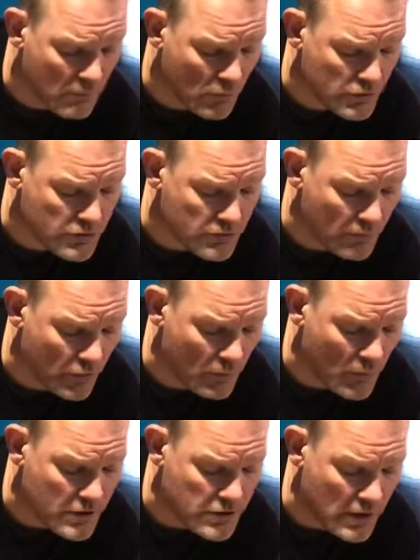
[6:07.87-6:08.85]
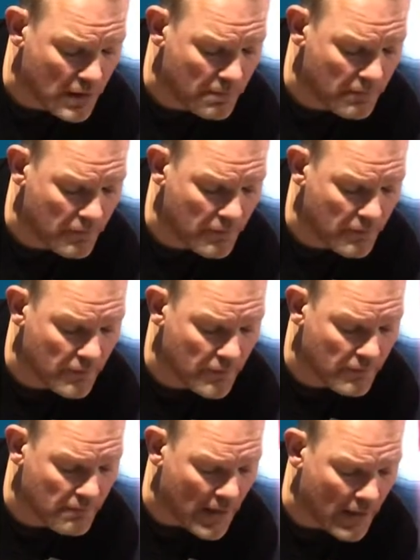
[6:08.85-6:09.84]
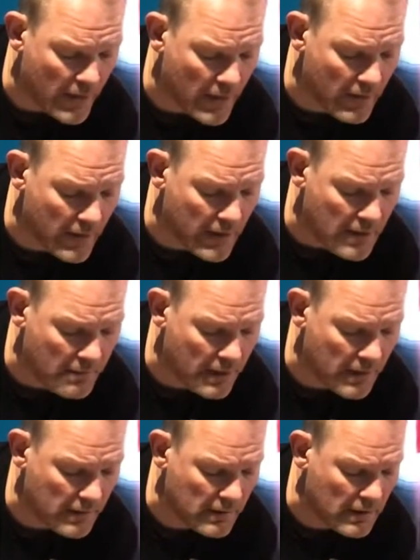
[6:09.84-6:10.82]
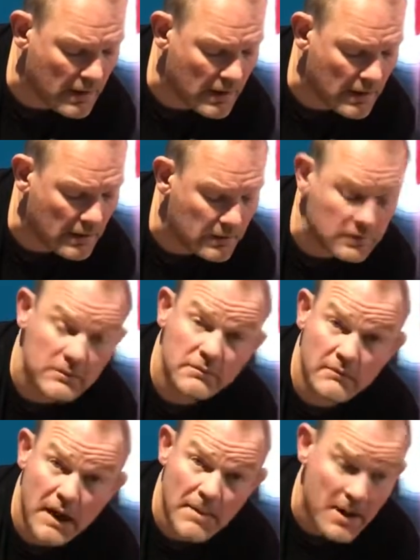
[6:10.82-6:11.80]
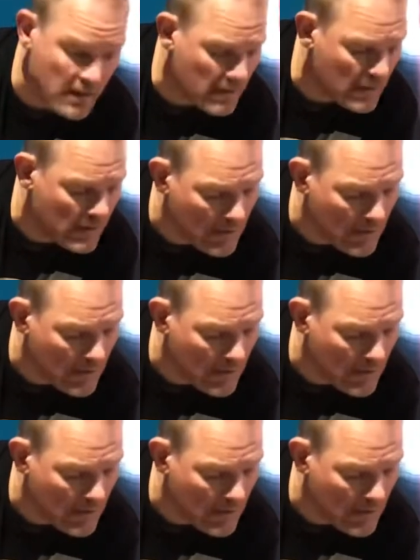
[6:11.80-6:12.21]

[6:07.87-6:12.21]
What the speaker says: more than one type of power going in, but maybe.